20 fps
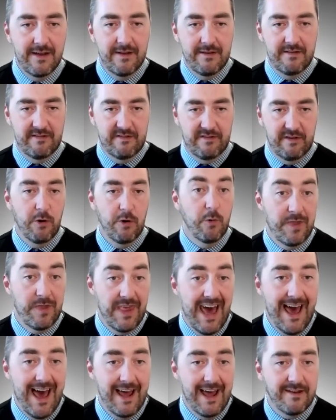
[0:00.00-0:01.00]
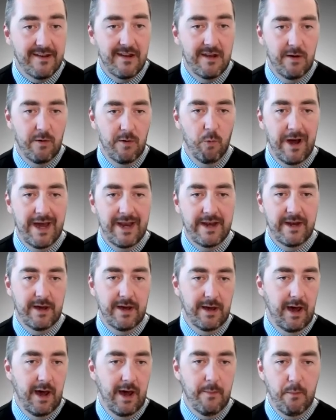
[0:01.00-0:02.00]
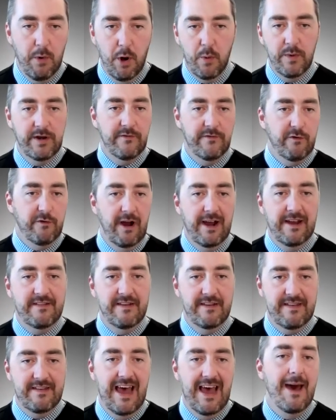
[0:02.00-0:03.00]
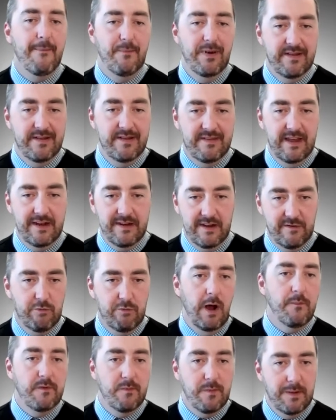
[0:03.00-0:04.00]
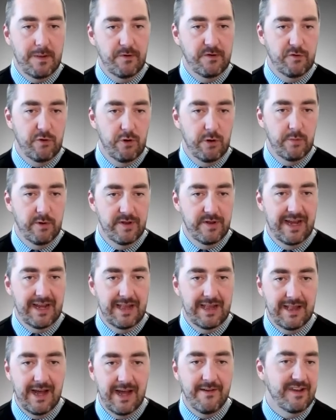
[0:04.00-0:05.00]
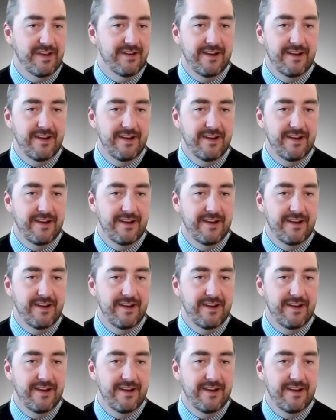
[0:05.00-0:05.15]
so that when a moment of crisis happens that disrupts people's normal daily lives,